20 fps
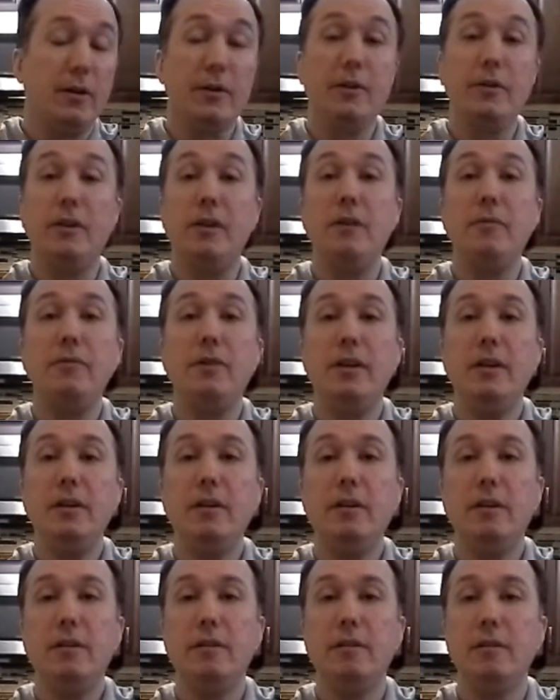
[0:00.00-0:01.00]
Good
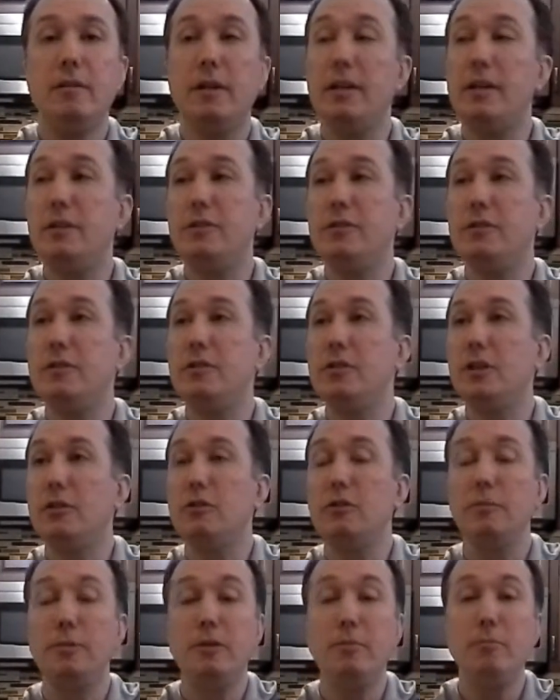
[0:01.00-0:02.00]
evening, ladies and
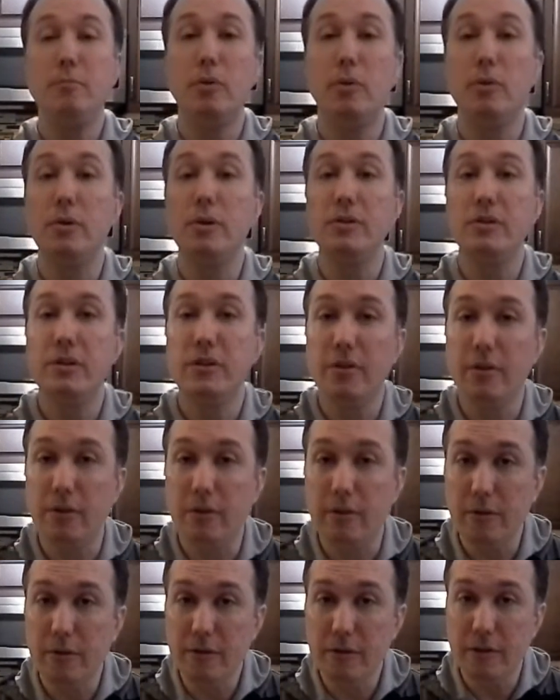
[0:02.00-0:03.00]
gentlemen, boys and
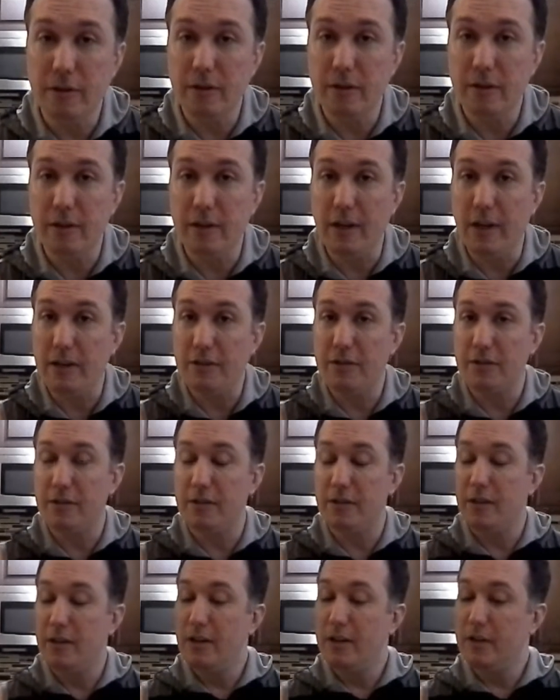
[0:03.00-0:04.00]
girls, and
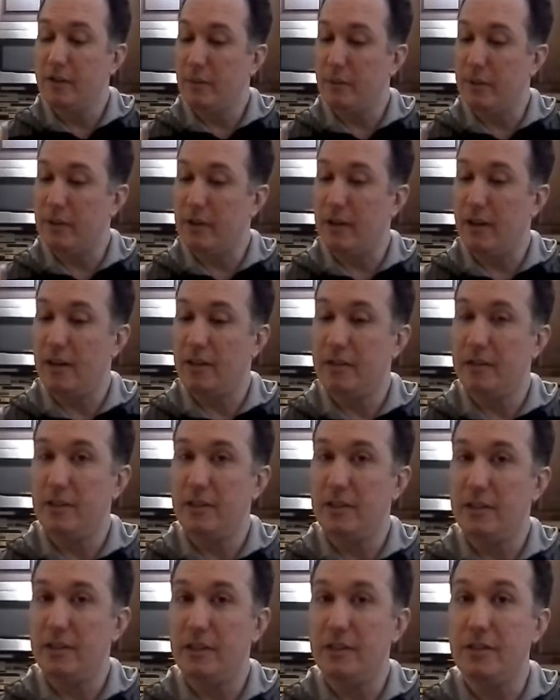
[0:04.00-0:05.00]
yes, some of the
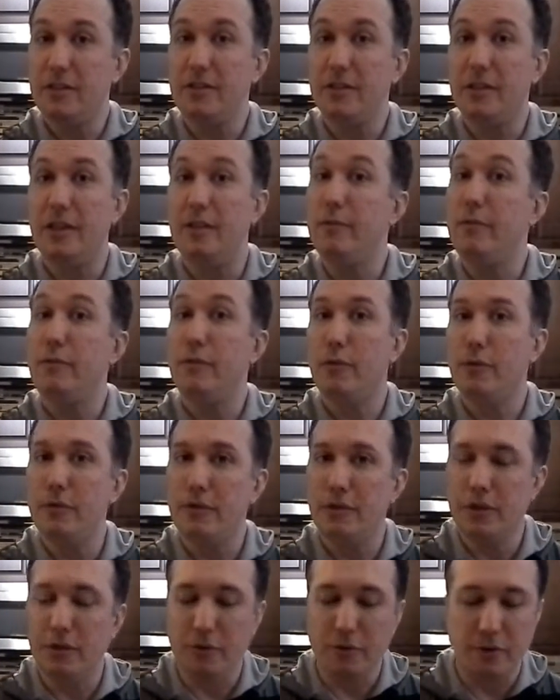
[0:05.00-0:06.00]
content is even for the
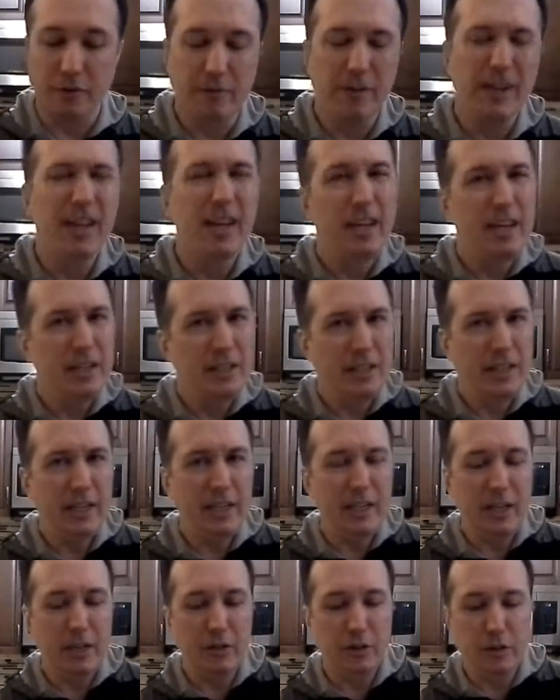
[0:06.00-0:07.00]
children,
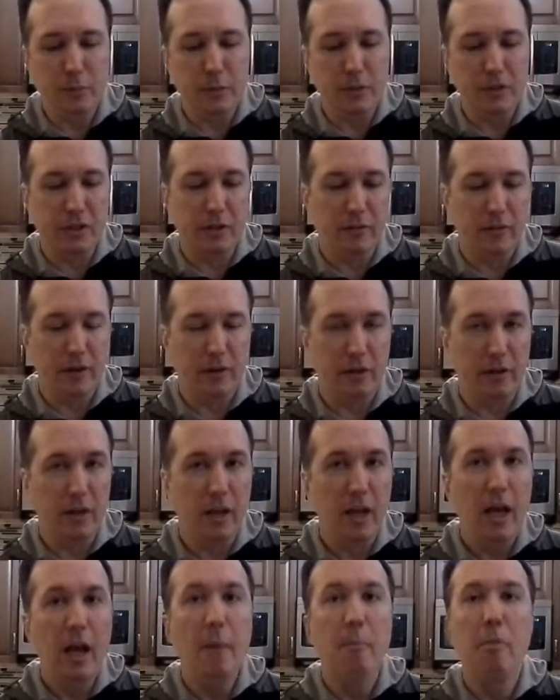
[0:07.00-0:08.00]
teenagers specifically.
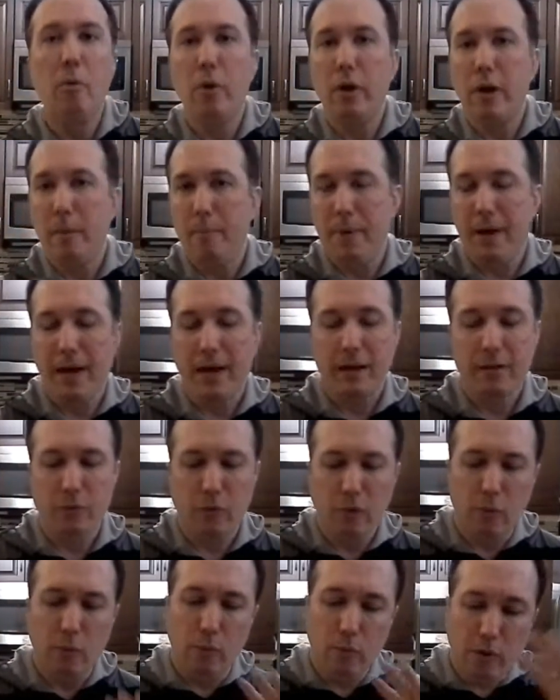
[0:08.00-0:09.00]
But we'll get back.
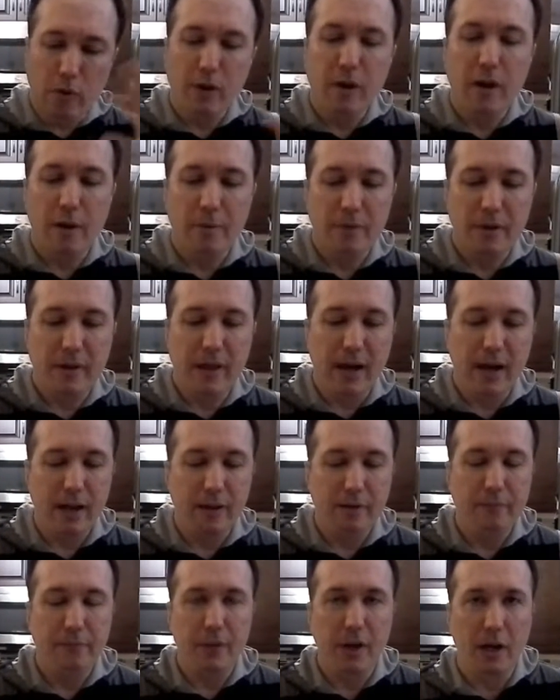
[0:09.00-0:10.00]
We'll come to
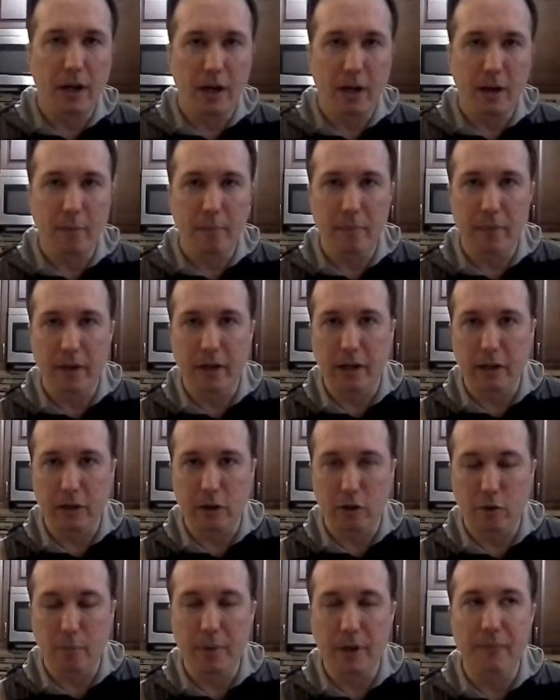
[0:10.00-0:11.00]
that in a
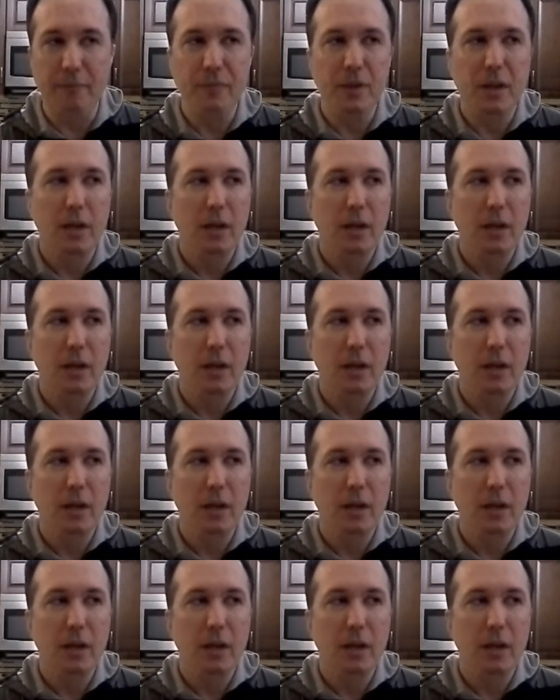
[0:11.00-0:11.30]
little bit.